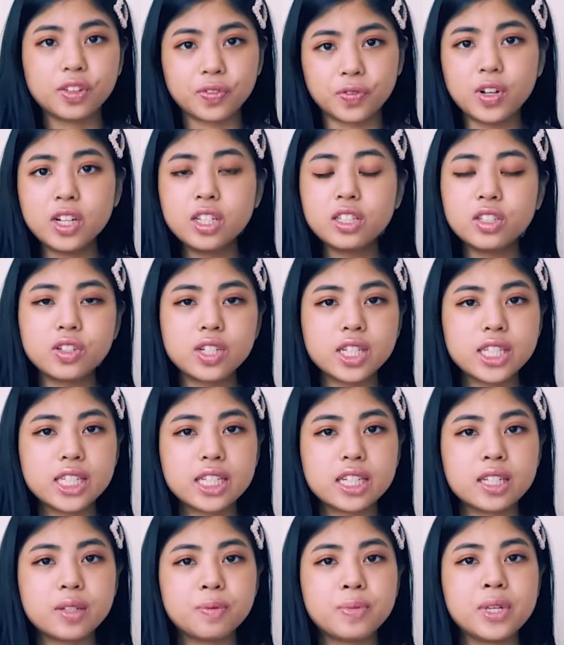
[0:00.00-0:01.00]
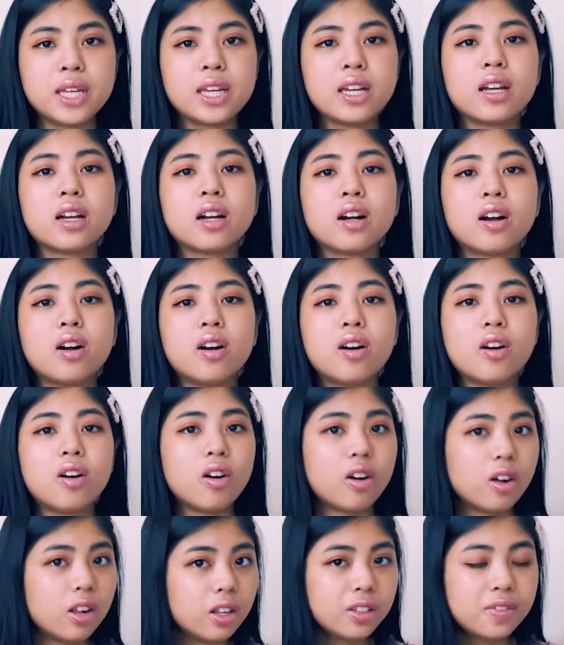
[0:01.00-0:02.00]
The first reason being
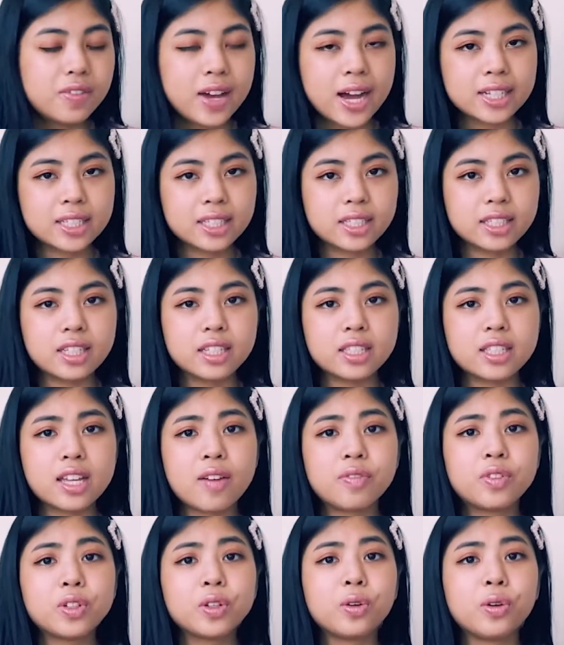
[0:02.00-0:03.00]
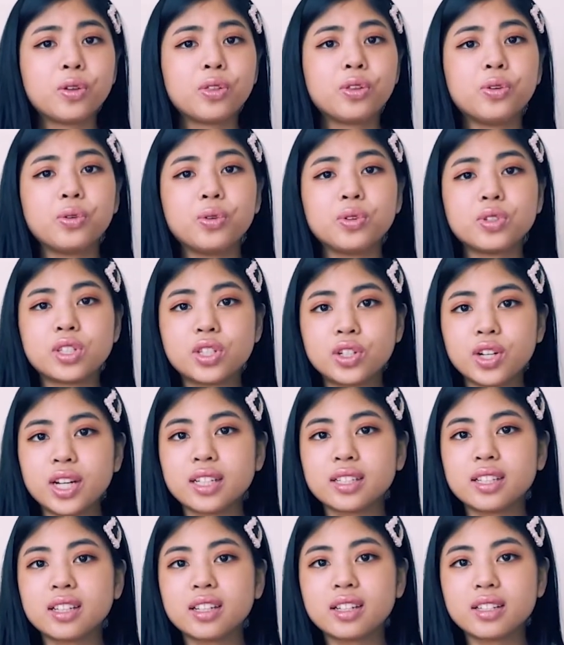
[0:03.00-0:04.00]
all the vaccines have to go through
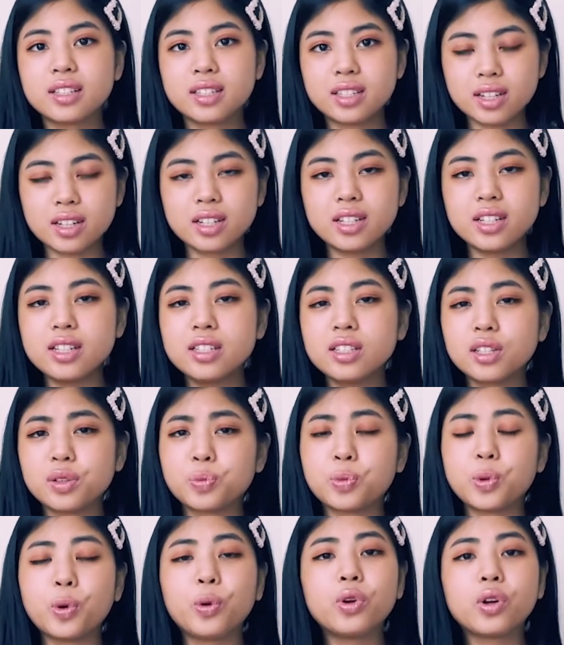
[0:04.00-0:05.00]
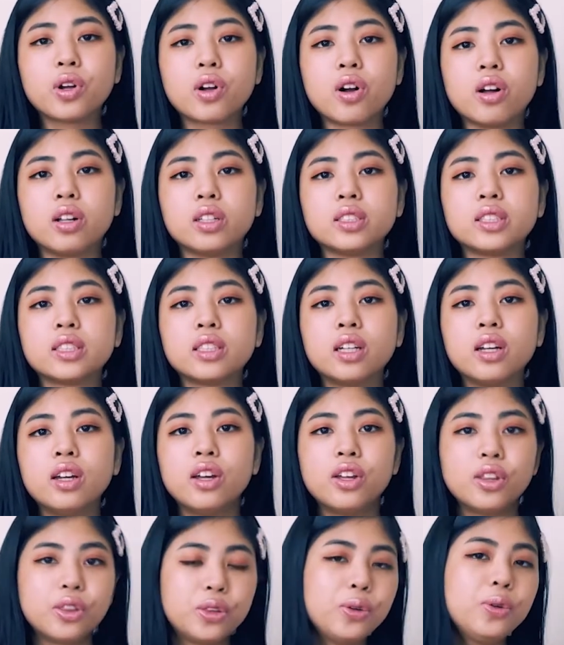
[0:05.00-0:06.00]
strict studies and protocols
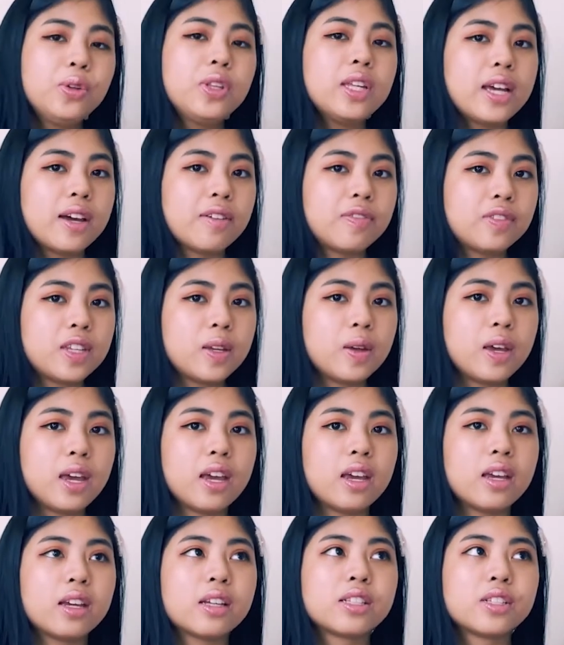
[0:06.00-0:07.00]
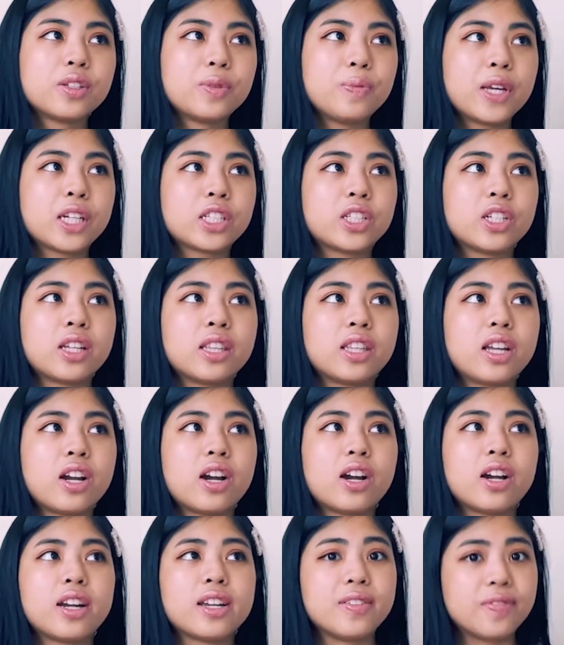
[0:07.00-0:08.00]
through the FDA to make sure that
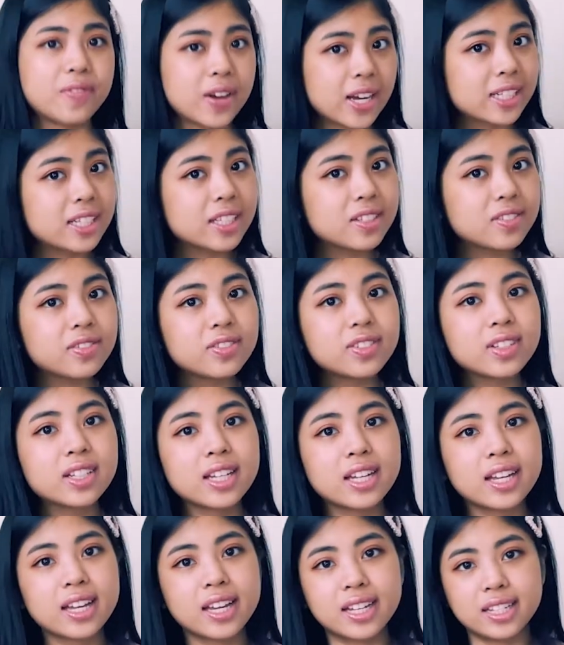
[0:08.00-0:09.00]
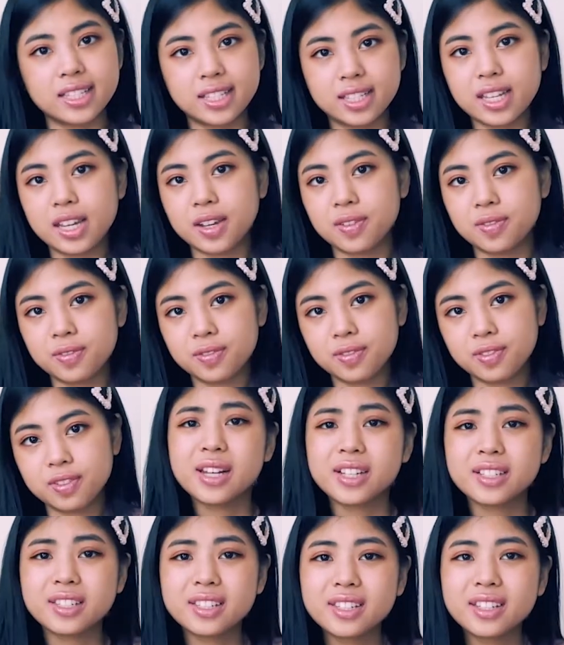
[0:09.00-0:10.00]
they're effective and safe.
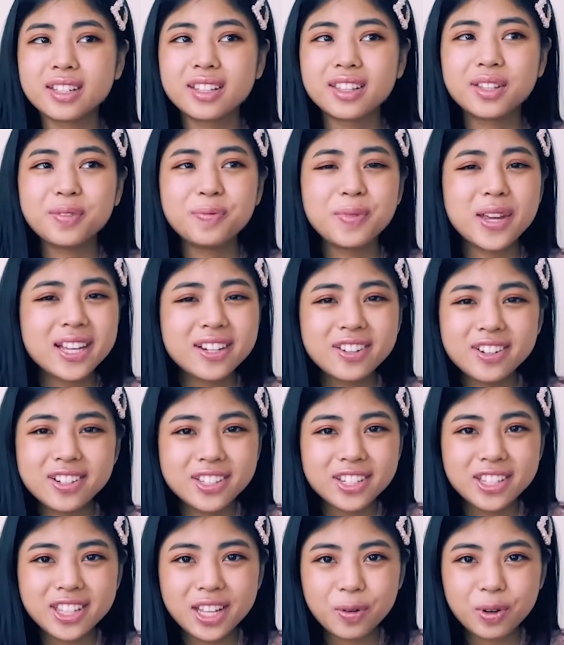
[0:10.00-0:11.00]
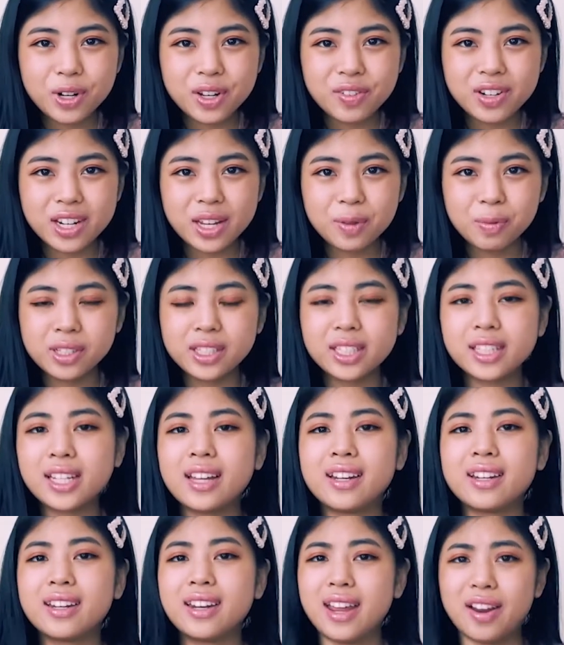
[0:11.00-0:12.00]
Plus, the main reason they were even able
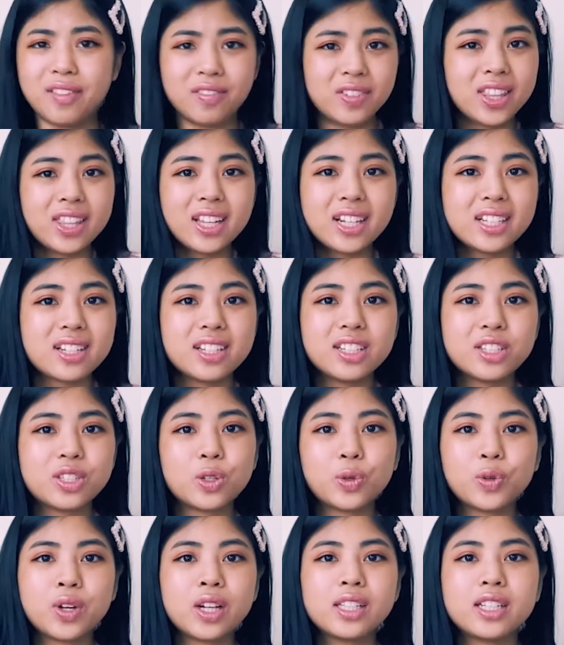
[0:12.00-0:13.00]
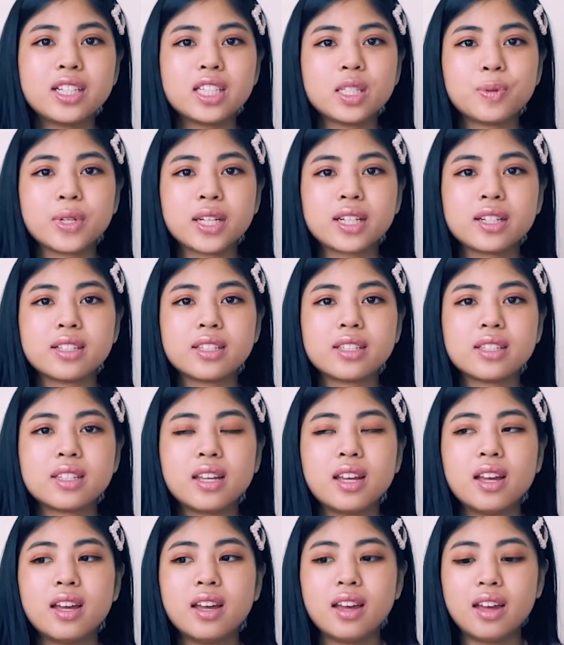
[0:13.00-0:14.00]
to get everything done so quickly is
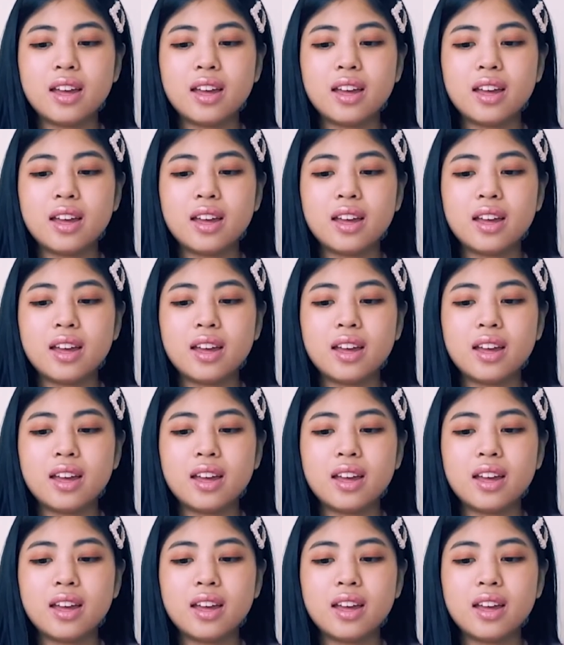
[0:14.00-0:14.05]
because